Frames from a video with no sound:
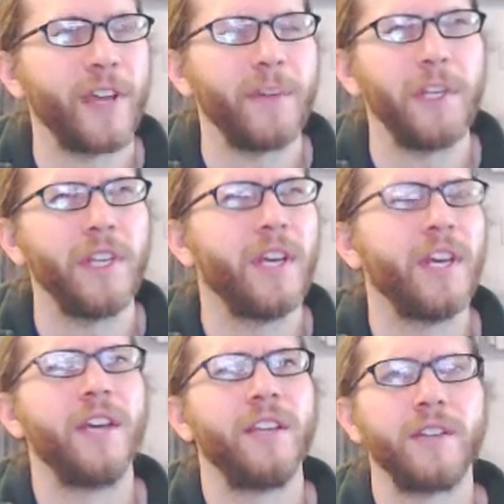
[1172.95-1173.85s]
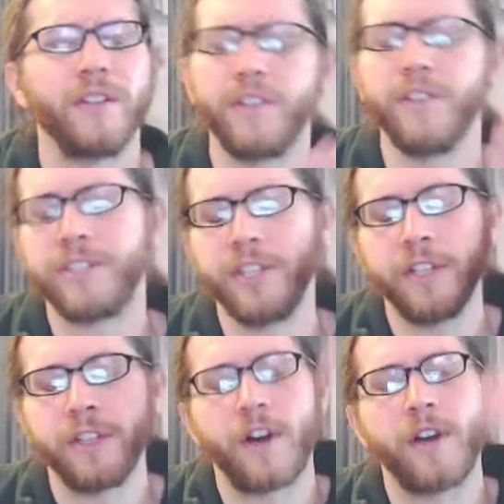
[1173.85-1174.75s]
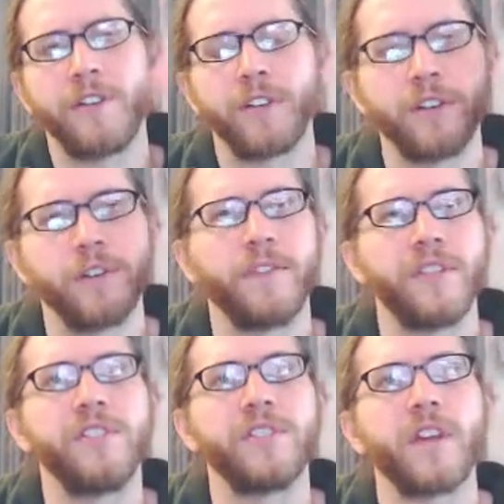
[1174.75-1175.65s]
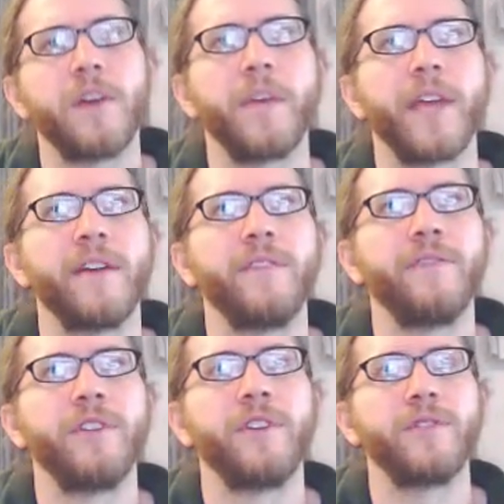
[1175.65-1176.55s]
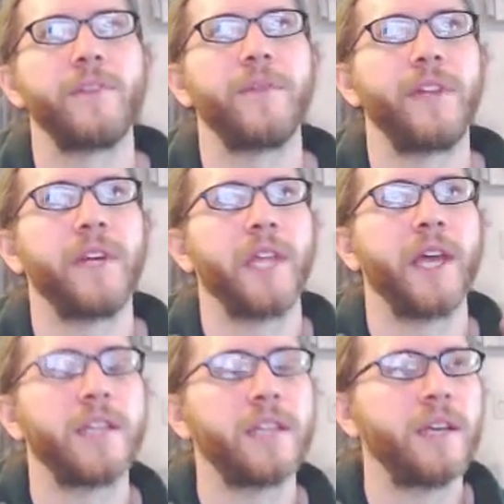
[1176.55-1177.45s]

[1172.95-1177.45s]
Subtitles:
I mean, do you see the logic curve that's just coming out of, something like that?